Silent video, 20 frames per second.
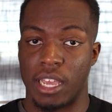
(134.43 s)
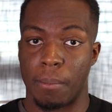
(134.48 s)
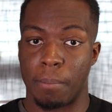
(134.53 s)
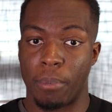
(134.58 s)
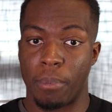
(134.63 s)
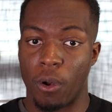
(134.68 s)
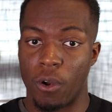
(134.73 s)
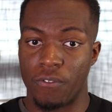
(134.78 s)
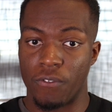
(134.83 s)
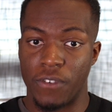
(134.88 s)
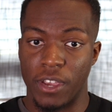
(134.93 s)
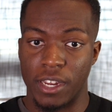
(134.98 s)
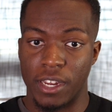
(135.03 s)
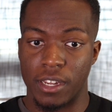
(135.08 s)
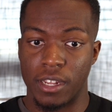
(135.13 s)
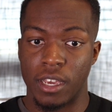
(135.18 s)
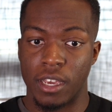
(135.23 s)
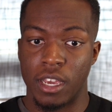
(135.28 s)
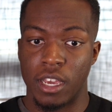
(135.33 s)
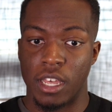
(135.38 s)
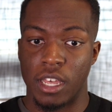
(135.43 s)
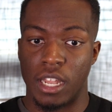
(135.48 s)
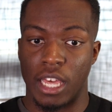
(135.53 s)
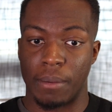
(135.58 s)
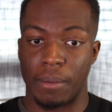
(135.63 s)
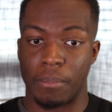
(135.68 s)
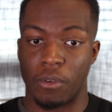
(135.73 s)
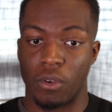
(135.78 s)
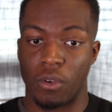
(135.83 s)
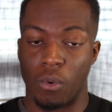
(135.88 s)
a perfect
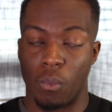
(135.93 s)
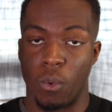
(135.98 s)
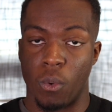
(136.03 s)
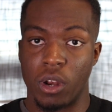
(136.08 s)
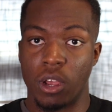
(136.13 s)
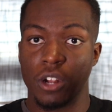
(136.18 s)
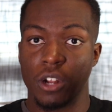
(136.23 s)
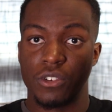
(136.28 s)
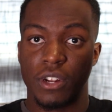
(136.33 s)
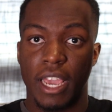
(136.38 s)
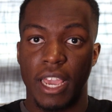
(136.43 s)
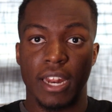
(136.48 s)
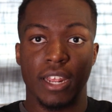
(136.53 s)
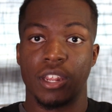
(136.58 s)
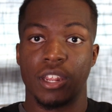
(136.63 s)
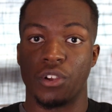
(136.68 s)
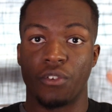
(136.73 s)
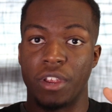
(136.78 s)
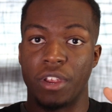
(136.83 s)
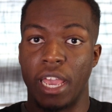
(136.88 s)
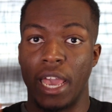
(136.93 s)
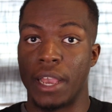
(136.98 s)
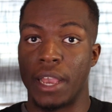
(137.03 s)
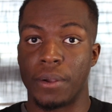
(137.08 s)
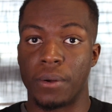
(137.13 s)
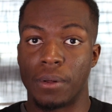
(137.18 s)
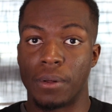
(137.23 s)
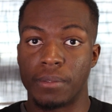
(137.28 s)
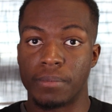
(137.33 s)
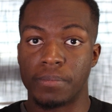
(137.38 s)
180-degree
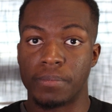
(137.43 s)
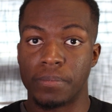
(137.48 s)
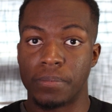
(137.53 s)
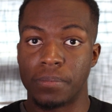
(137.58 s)
angle.